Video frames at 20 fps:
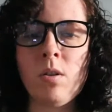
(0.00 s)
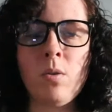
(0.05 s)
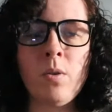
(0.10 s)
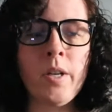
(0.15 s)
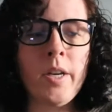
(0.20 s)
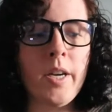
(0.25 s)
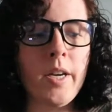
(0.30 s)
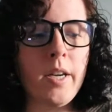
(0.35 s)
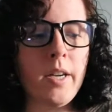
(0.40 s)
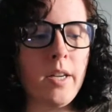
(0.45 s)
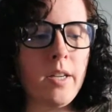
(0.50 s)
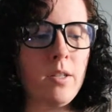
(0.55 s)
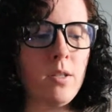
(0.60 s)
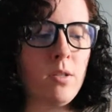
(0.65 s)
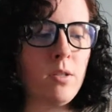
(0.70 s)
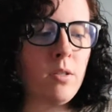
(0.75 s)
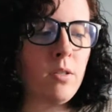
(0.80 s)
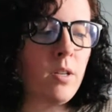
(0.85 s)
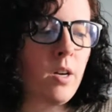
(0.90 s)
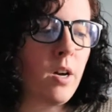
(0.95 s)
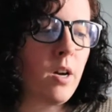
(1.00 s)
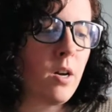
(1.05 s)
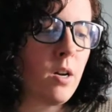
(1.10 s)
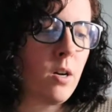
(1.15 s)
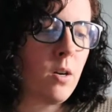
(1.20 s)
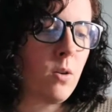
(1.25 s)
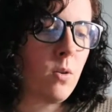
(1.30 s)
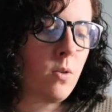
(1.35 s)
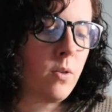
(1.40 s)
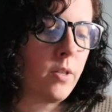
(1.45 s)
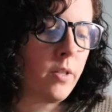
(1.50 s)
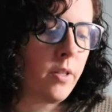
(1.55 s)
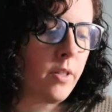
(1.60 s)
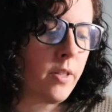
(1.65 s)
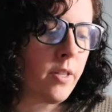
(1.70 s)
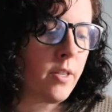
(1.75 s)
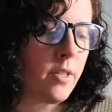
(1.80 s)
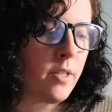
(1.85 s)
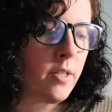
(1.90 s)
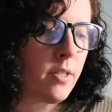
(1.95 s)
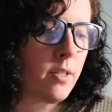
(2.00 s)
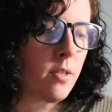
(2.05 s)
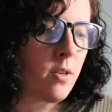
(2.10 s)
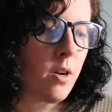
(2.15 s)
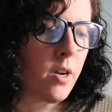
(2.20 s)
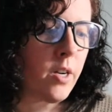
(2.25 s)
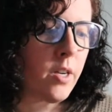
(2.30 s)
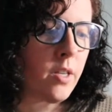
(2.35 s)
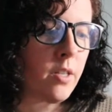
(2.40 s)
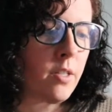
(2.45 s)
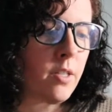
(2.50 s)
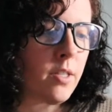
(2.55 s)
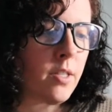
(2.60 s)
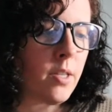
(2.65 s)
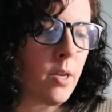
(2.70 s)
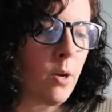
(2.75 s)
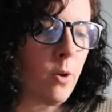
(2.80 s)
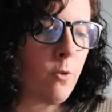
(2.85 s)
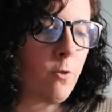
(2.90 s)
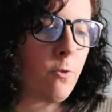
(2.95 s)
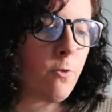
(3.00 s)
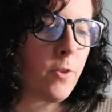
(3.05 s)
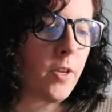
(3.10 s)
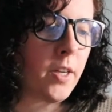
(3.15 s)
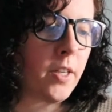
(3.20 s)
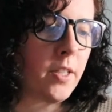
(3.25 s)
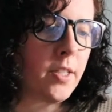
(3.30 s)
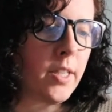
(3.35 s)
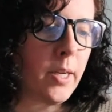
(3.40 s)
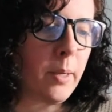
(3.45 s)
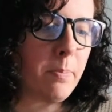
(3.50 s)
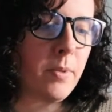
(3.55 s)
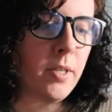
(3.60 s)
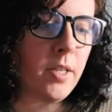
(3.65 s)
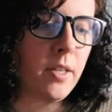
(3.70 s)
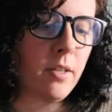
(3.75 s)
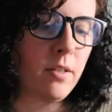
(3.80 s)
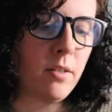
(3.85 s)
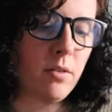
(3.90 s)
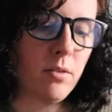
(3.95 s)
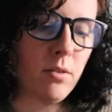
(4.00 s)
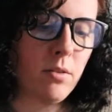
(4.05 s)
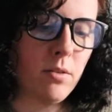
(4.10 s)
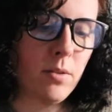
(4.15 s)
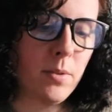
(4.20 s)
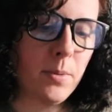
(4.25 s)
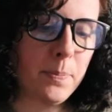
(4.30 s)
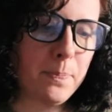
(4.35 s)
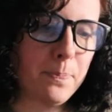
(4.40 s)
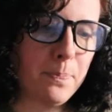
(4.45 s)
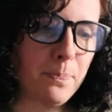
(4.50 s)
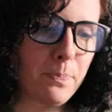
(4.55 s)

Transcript: Okay, so this is on self acceptance.